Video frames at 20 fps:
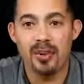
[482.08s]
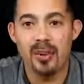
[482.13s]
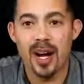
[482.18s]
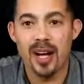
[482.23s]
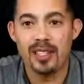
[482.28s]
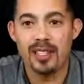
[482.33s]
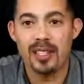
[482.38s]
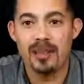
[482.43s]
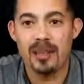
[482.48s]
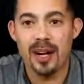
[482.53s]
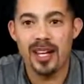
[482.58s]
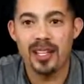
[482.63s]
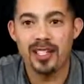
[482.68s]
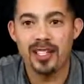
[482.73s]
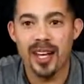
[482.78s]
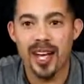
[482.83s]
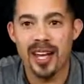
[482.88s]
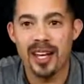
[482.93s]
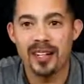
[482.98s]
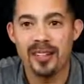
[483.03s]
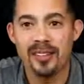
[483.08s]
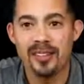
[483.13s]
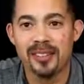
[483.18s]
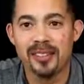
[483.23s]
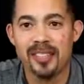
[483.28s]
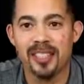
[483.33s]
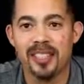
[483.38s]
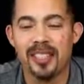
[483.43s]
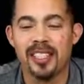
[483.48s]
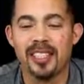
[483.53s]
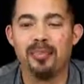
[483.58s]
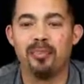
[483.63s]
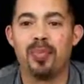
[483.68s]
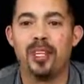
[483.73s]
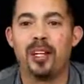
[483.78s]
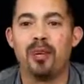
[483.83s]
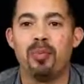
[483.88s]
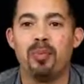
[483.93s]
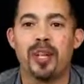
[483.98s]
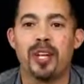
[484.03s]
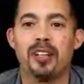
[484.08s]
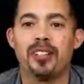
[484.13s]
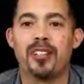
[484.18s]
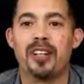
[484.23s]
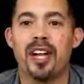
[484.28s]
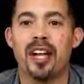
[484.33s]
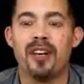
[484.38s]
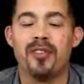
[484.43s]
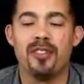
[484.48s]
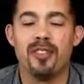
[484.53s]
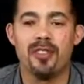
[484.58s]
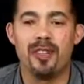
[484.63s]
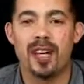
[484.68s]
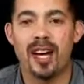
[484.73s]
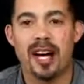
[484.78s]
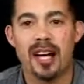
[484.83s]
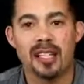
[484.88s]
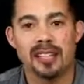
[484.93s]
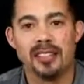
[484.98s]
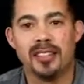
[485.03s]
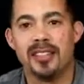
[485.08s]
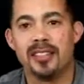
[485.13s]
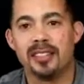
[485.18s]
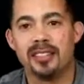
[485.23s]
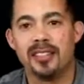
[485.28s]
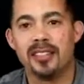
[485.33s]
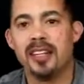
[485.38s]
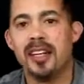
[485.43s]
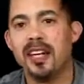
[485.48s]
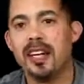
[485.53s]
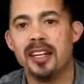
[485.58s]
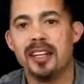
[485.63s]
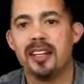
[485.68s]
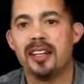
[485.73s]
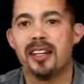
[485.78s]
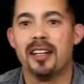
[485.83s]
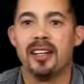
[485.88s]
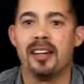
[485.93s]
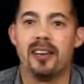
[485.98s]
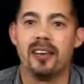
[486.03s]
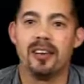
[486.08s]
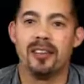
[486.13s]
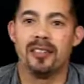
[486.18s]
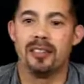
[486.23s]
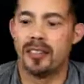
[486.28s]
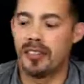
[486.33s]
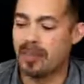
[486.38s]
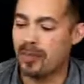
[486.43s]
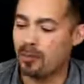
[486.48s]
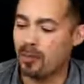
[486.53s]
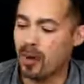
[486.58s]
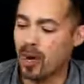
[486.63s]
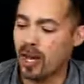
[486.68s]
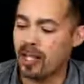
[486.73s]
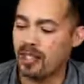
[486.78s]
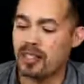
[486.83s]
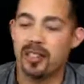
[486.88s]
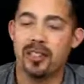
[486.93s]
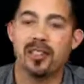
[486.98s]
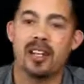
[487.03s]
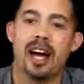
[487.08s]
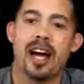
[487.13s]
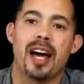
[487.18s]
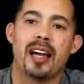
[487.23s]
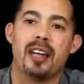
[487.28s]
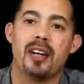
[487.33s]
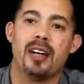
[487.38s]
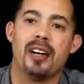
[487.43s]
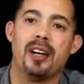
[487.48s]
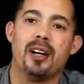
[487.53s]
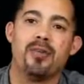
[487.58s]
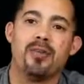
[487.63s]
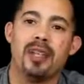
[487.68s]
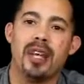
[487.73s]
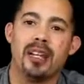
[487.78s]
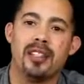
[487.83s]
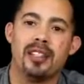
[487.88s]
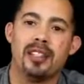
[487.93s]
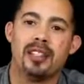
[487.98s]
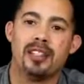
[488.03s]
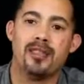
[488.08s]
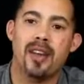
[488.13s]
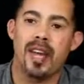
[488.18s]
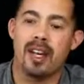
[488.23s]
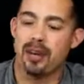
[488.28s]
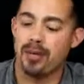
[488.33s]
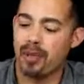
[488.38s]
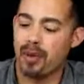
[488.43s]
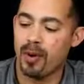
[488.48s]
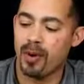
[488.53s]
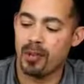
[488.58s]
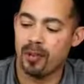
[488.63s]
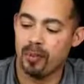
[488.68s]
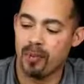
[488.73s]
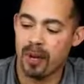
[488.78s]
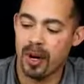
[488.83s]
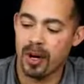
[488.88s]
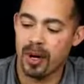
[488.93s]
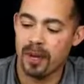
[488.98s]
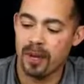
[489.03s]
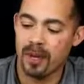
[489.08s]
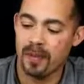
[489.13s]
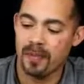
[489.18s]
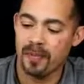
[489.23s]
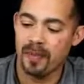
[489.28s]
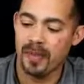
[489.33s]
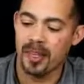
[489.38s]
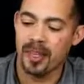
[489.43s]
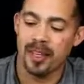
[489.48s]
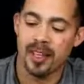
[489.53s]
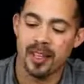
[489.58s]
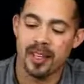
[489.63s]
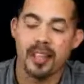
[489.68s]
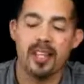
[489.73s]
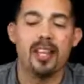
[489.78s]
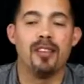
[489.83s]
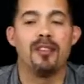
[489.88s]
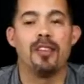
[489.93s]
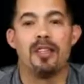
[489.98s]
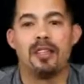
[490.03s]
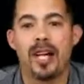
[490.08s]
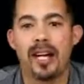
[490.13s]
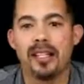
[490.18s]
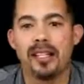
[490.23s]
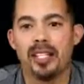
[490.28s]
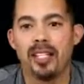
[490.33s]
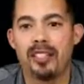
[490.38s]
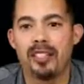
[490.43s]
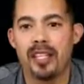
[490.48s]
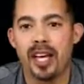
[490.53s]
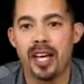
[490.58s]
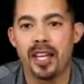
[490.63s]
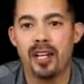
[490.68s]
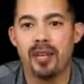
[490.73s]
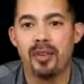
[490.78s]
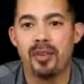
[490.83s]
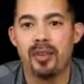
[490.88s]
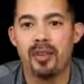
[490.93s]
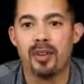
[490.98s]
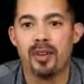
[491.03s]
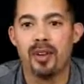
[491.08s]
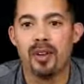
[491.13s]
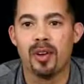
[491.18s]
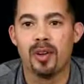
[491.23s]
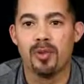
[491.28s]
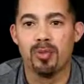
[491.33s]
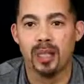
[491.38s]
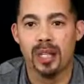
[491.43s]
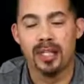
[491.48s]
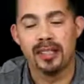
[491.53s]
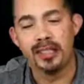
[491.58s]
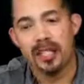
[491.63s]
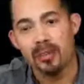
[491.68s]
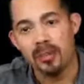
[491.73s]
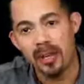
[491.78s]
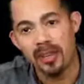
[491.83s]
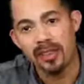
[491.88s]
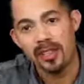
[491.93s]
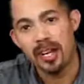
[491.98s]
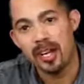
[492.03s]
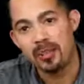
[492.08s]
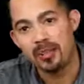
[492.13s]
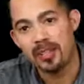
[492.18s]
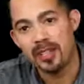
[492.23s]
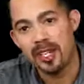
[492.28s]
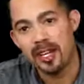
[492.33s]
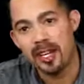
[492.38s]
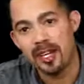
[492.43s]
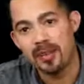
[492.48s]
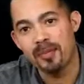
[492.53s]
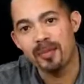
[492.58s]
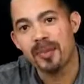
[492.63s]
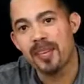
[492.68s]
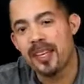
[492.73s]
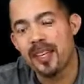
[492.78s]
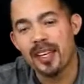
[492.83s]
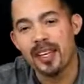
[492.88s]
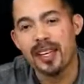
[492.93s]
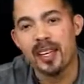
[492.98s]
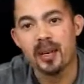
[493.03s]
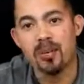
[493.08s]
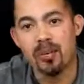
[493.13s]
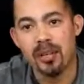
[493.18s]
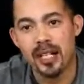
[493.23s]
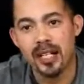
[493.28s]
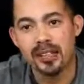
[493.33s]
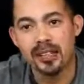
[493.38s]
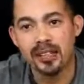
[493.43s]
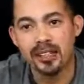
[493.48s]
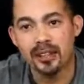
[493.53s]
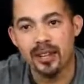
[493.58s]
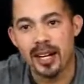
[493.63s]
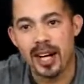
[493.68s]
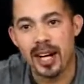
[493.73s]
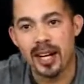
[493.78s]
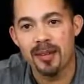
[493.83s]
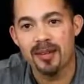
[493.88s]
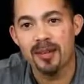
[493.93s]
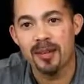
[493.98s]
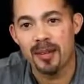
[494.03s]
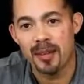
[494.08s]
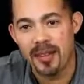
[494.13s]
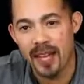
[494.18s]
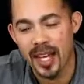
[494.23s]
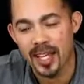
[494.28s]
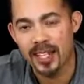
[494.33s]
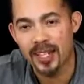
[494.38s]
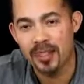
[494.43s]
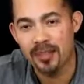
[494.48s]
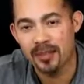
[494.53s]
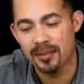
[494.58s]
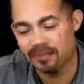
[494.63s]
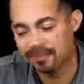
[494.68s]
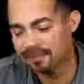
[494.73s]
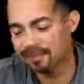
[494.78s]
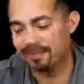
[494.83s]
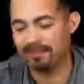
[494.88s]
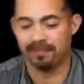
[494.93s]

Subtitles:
for watching my channel. It's been a pleasure having you guys here today and watching on how to update this Phantom 4 Pro. If you like this channel, please give me a thumbs up and please subscribe. Thank you.